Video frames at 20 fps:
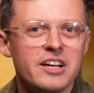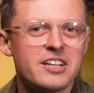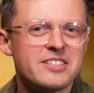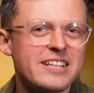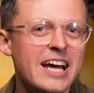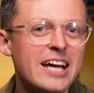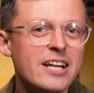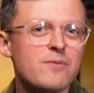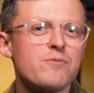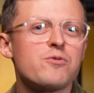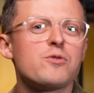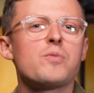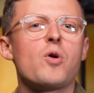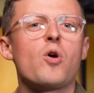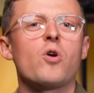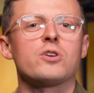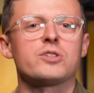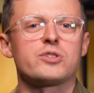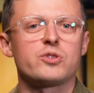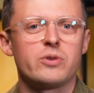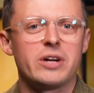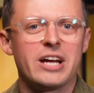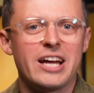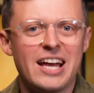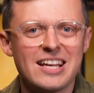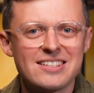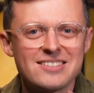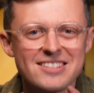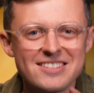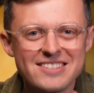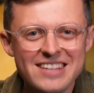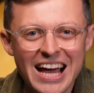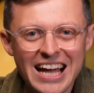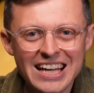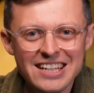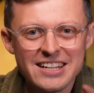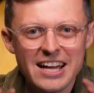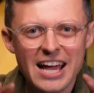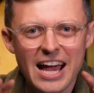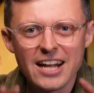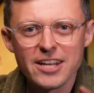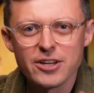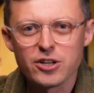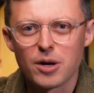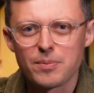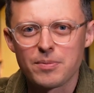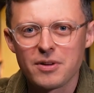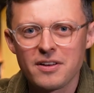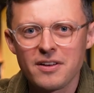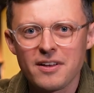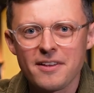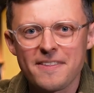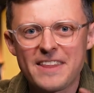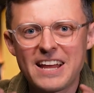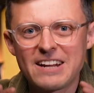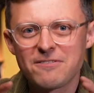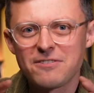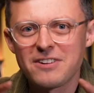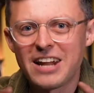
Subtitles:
A startup from Austria has designed a helicopter that